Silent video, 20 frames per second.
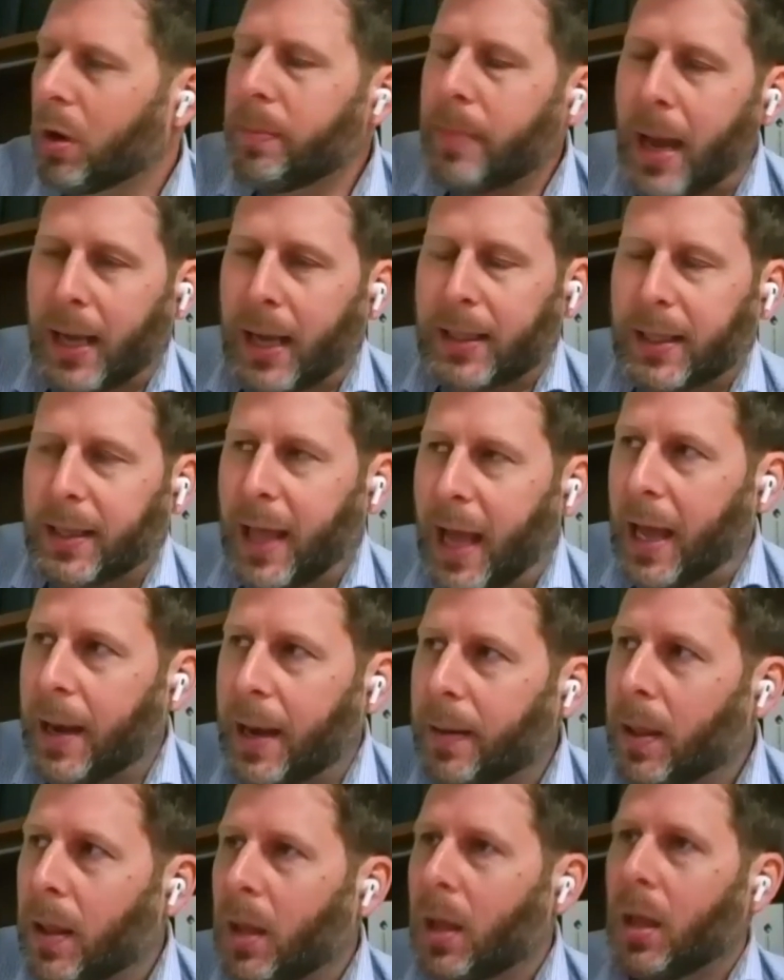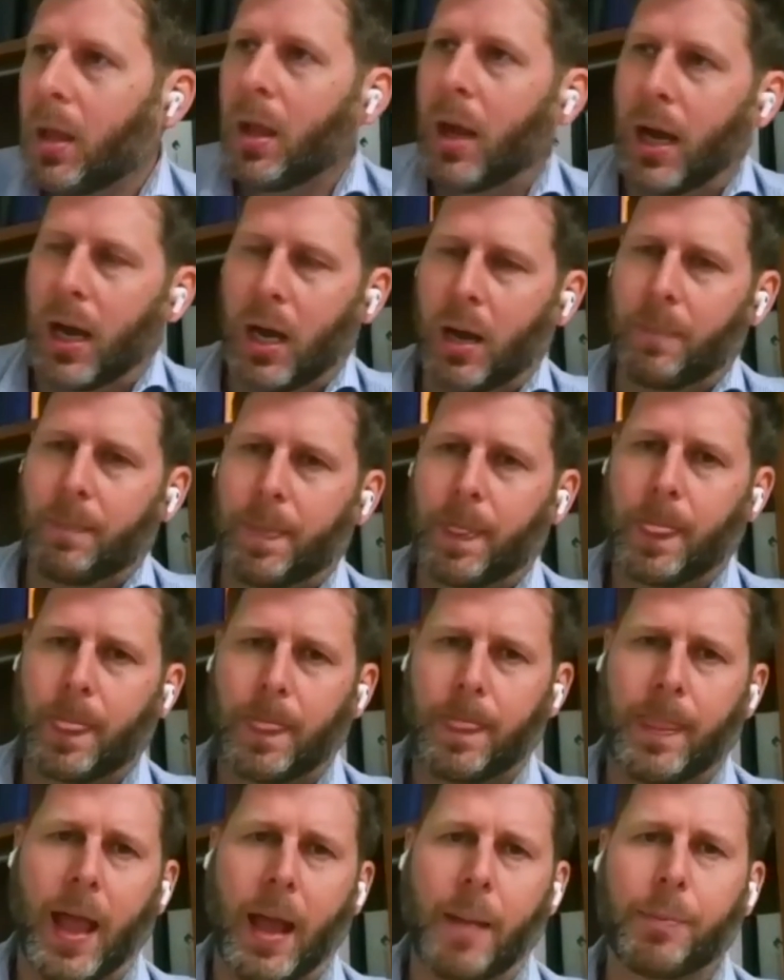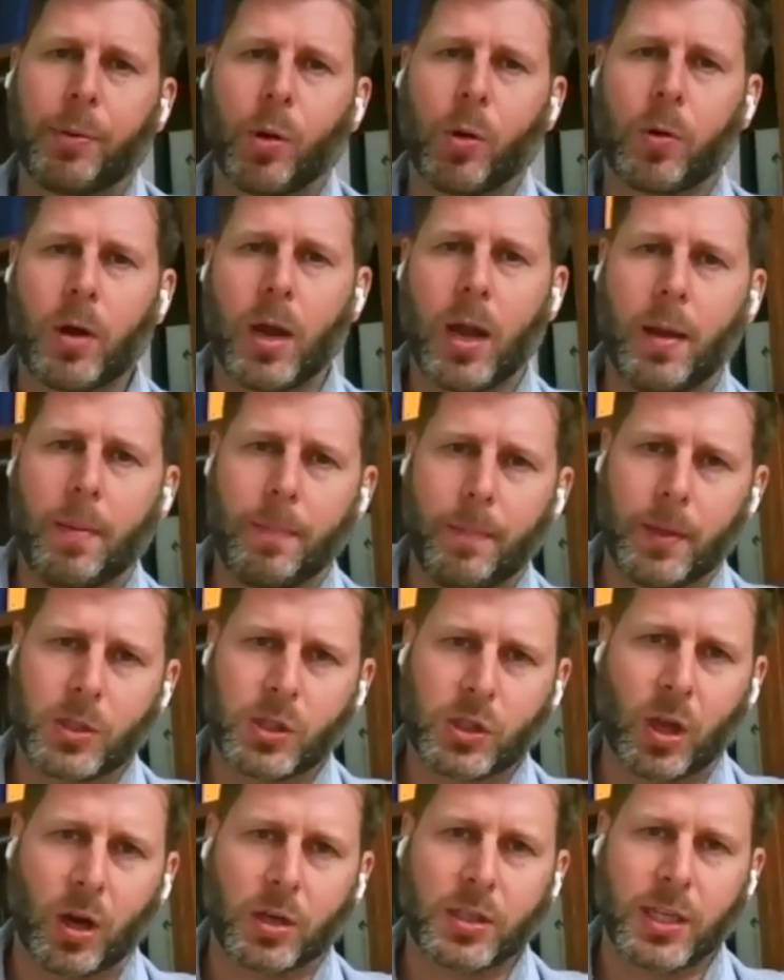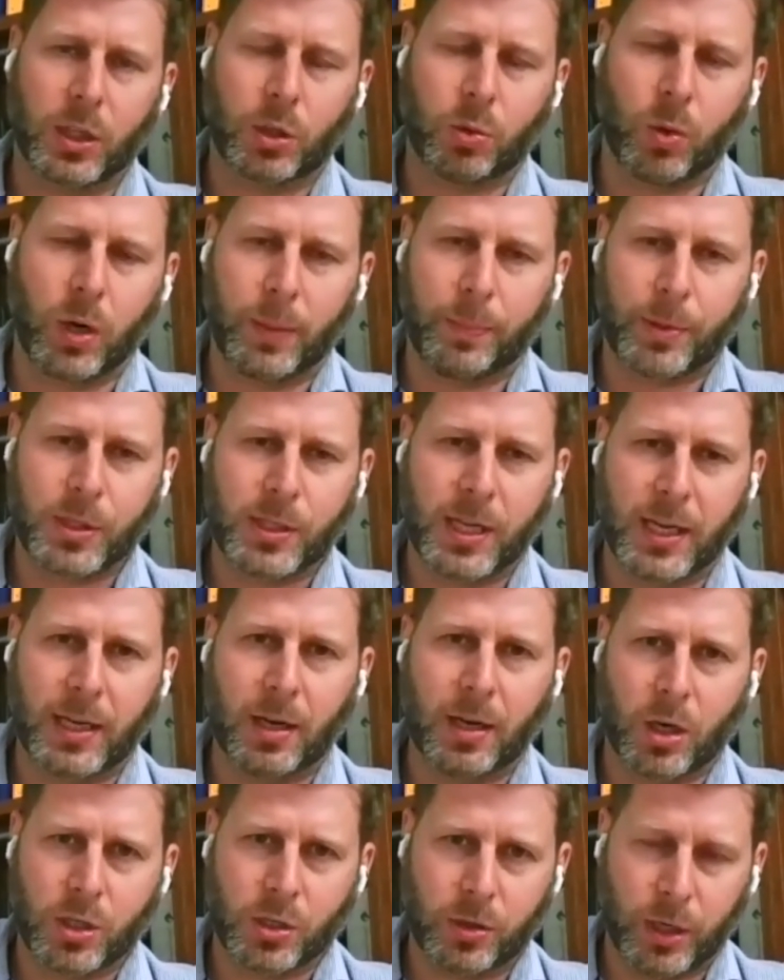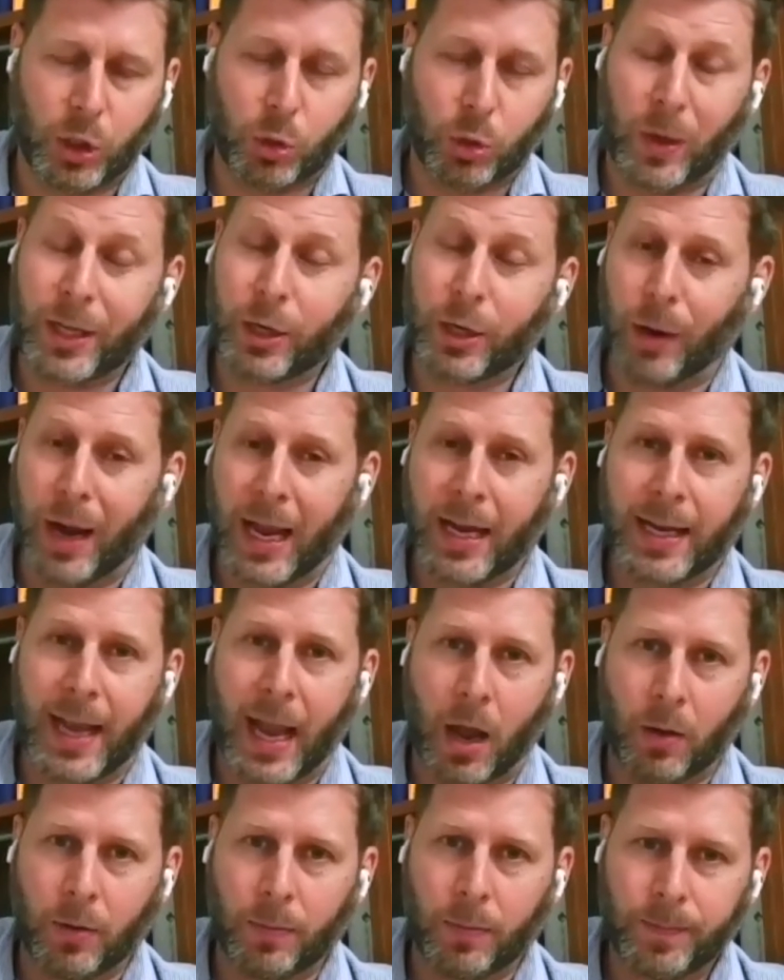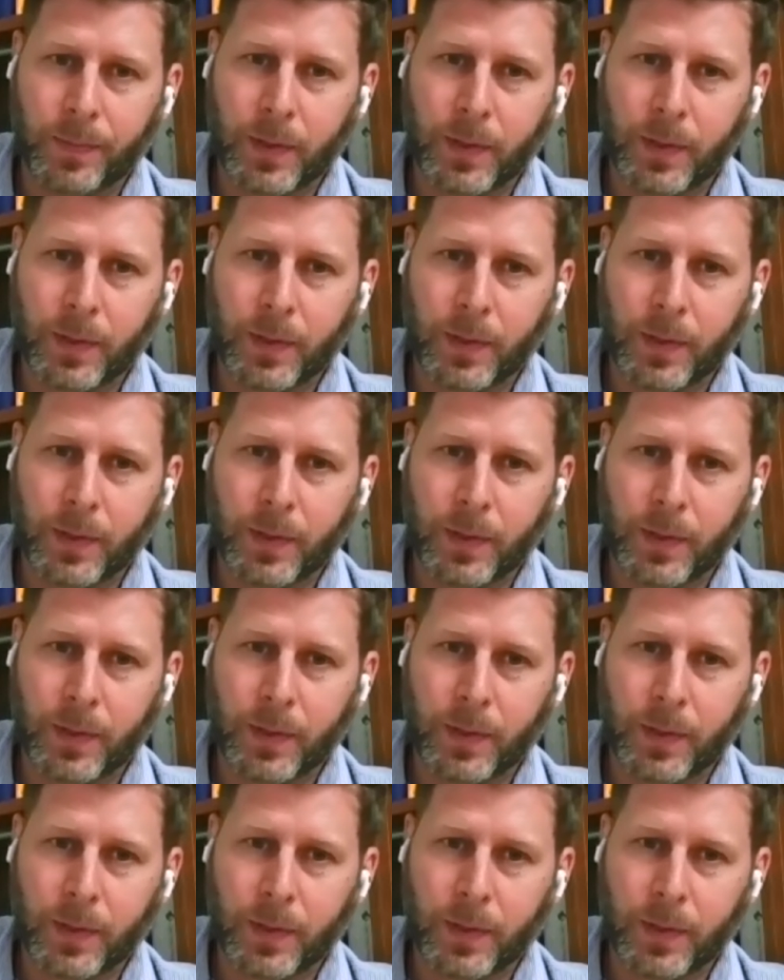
back to that, that program starts at 20 grand down.